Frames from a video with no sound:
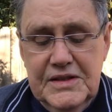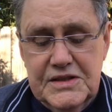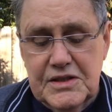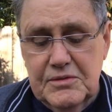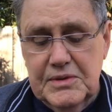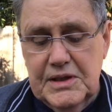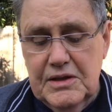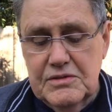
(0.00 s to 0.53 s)

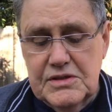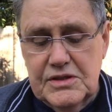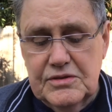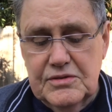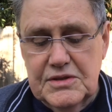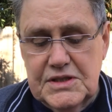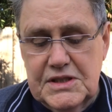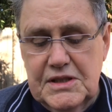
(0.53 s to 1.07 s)
So, with those
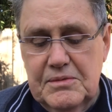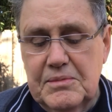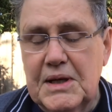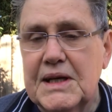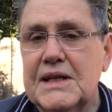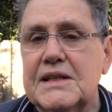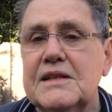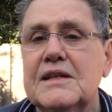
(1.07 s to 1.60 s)
thoughts in
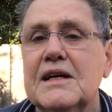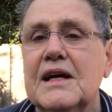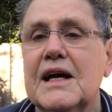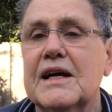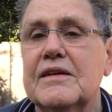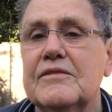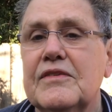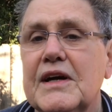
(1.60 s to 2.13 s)
mind,
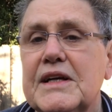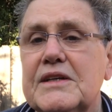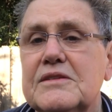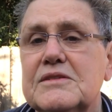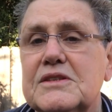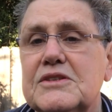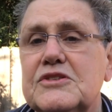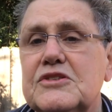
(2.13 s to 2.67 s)
I invite you
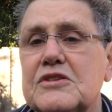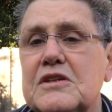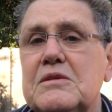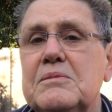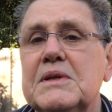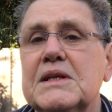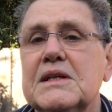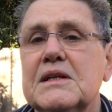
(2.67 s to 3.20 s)
to
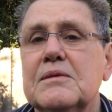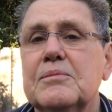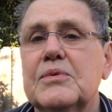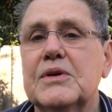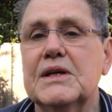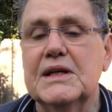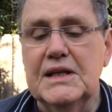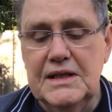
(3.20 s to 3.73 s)
join me in a
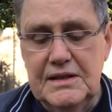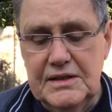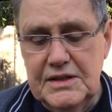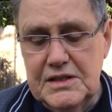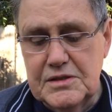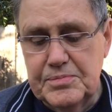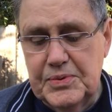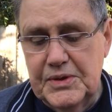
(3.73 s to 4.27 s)
prayer.
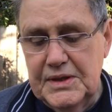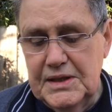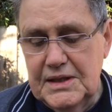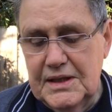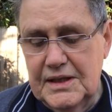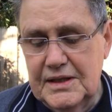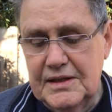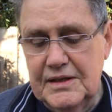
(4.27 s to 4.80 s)
This prayer,
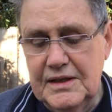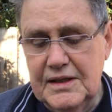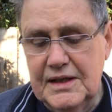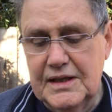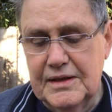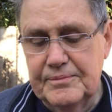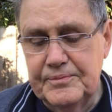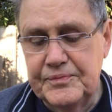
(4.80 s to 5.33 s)

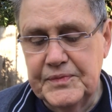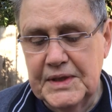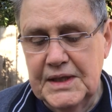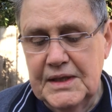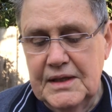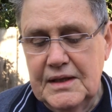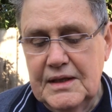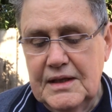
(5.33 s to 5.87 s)
um,
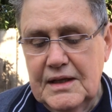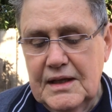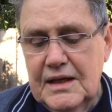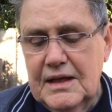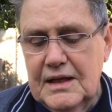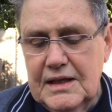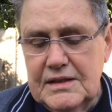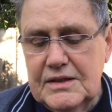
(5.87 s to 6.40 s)

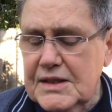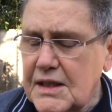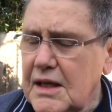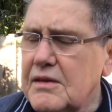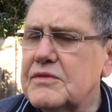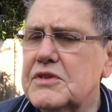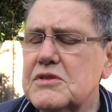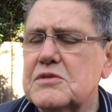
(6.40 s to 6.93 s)
I think
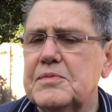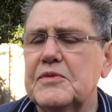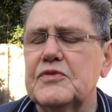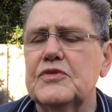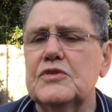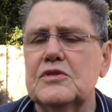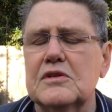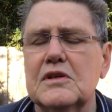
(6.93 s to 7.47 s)
I've used
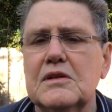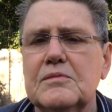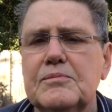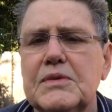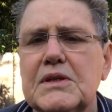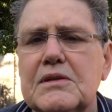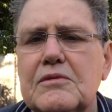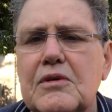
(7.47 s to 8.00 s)
before,
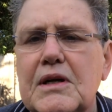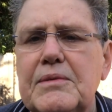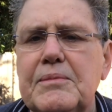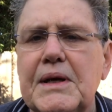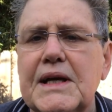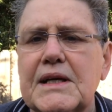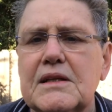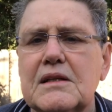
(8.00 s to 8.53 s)
but right
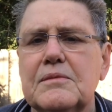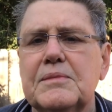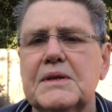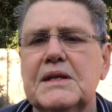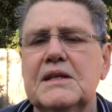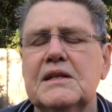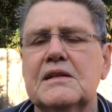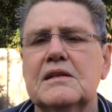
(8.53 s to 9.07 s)
back at the
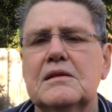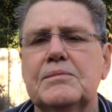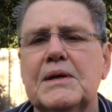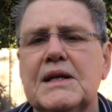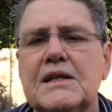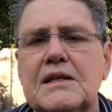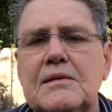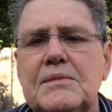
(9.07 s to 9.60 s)
beginning of the
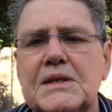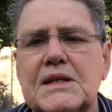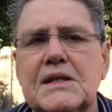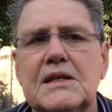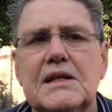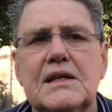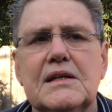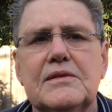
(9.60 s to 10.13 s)
pandemic.
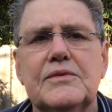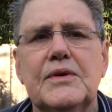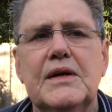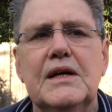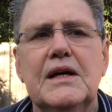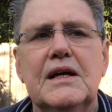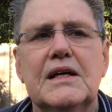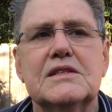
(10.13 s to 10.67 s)
Uh,
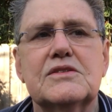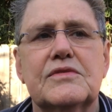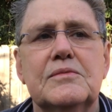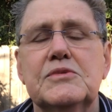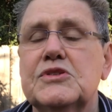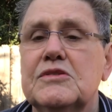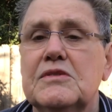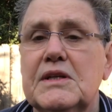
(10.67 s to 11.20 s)
it's
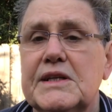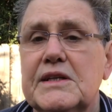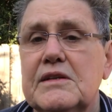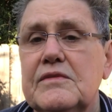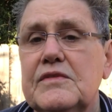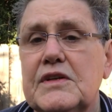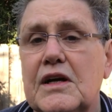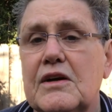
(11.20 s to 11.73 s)
from Julian
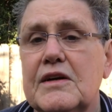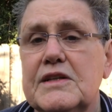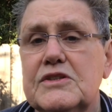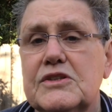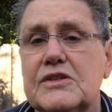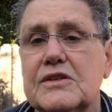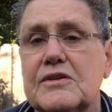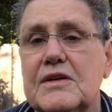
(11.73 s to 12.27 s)
of
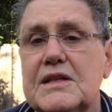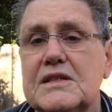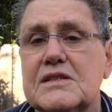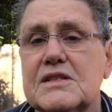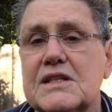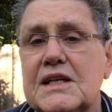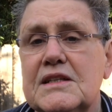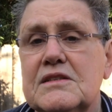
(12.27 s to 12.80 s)
Norwich, the great
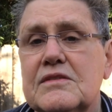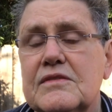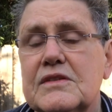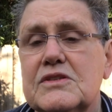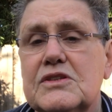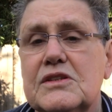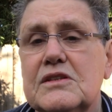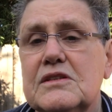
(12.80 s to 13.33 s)
saint of
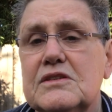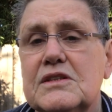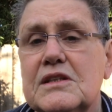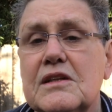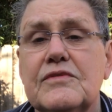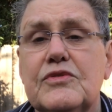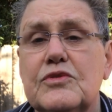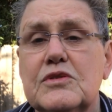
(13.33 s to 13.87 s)
the church in
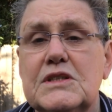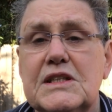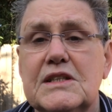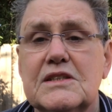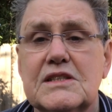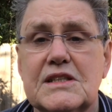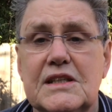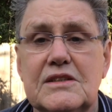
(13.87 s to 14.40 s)
the
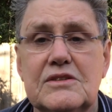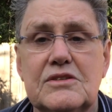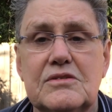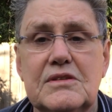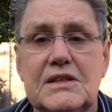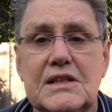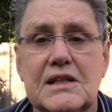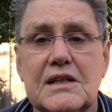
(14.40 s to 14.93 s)
14th
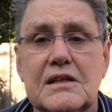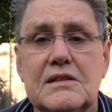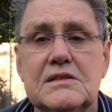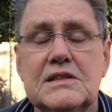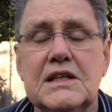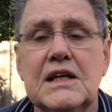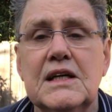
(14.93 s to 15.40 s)
century in England.